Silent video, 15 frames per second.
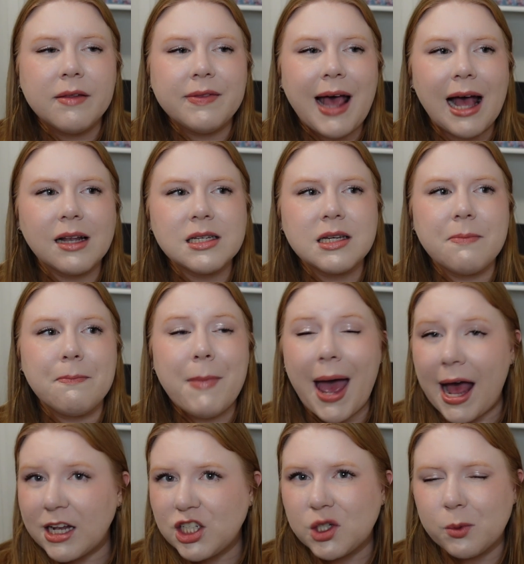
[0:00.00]
that
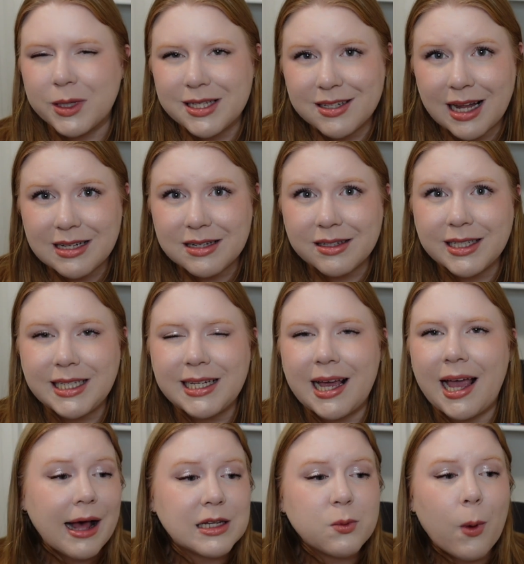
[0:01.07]
match with
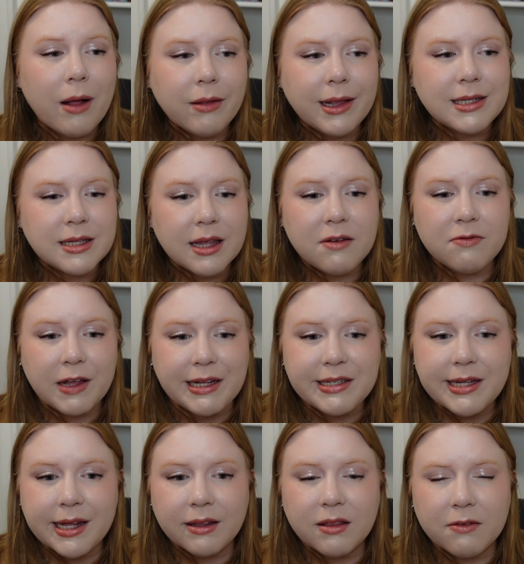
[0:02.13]
Cecily, as well as then
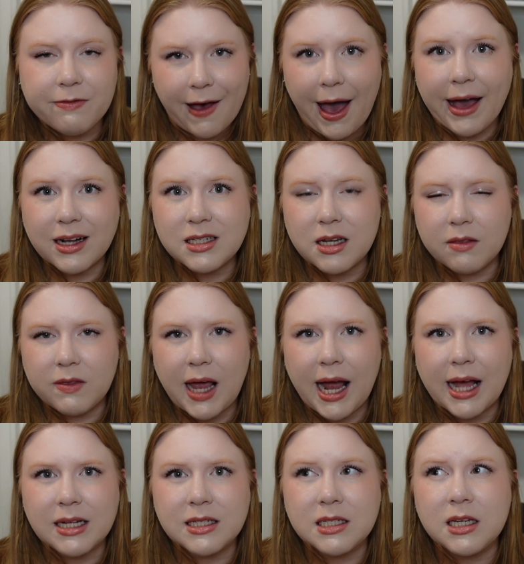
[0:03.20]
facing the fact
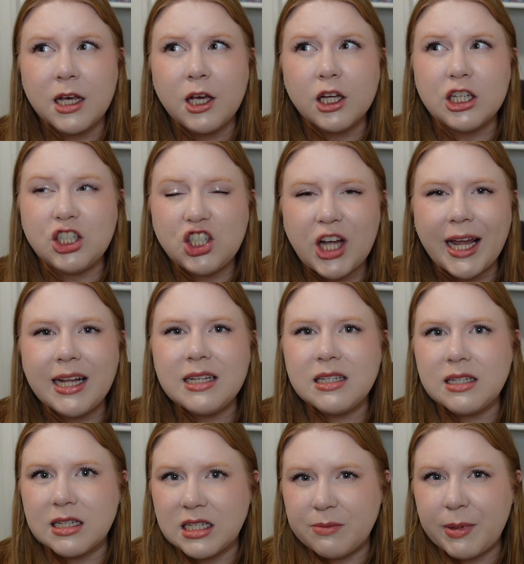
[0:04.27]
that Jane's
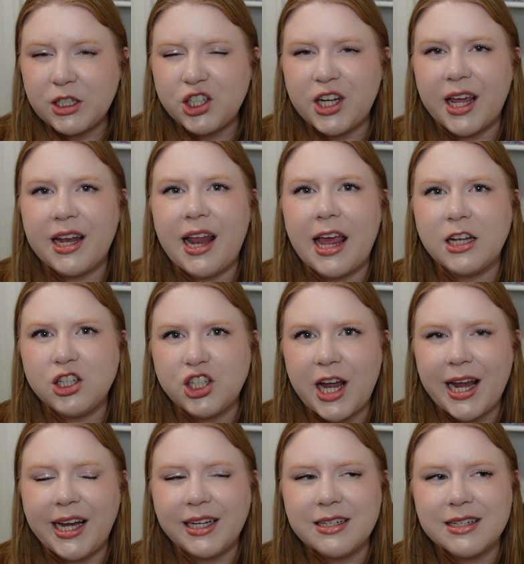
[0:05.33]
suspicion and
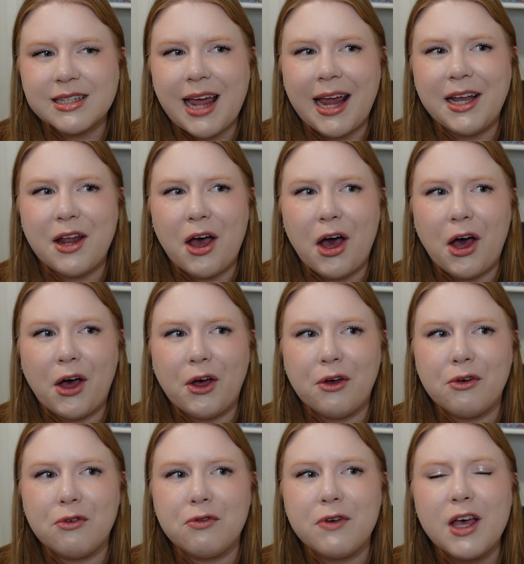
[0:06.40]
Jane's kind
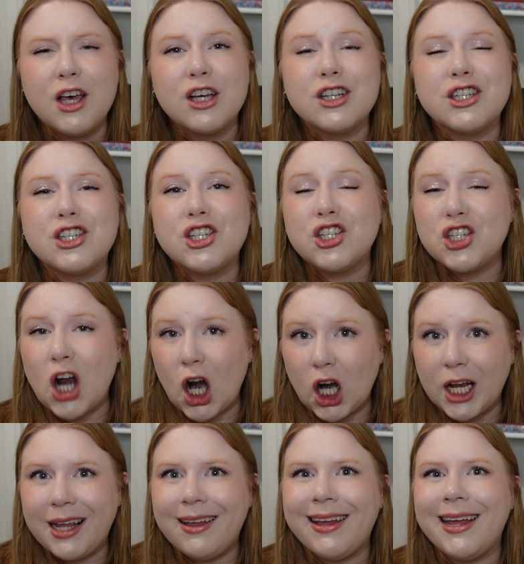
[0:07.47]
of
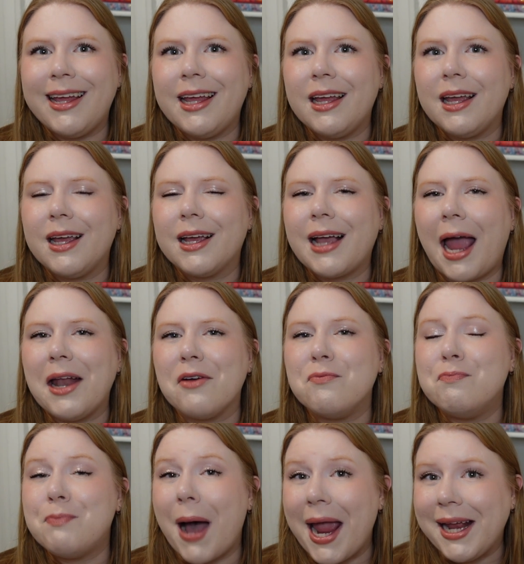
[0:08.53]
snarky, kind
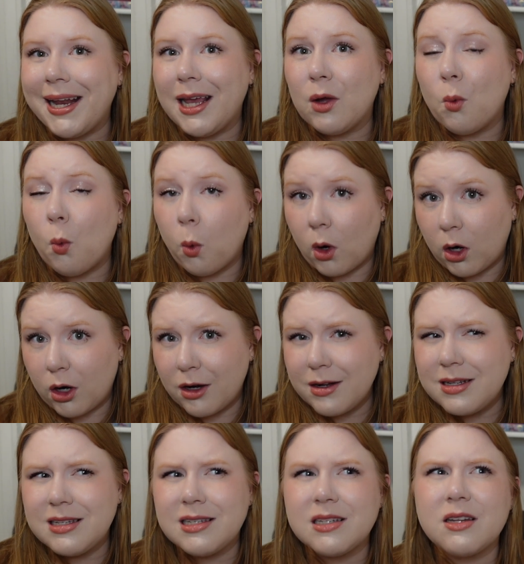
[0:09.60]
of biting
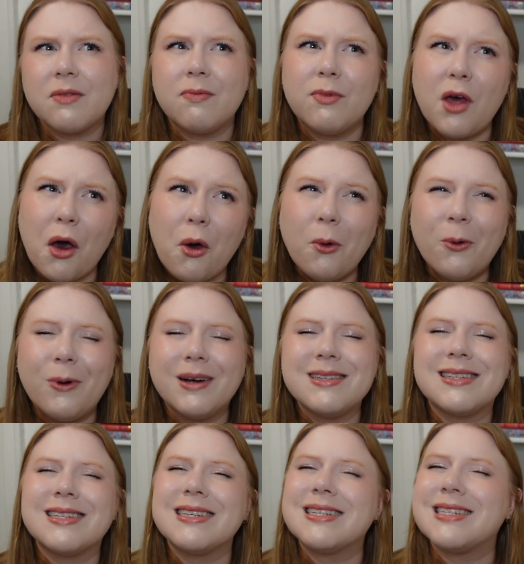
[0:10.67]
words, though
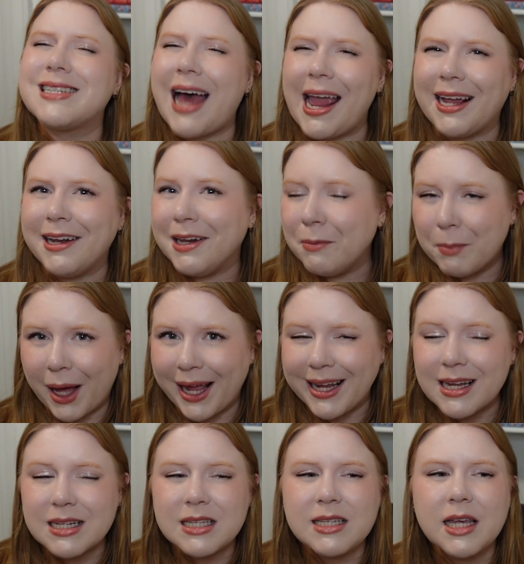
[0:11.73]
society
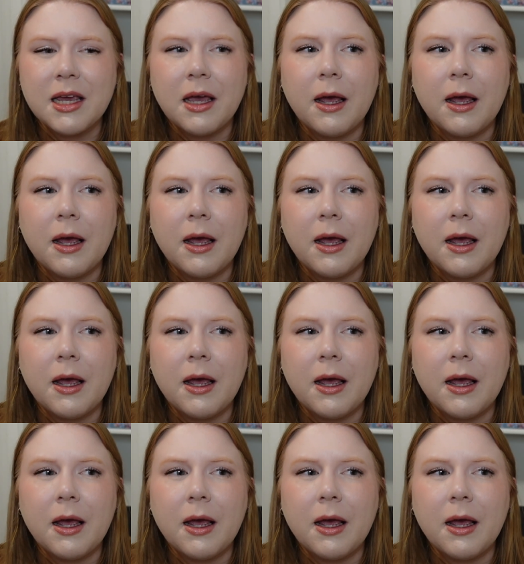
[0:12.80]
bite,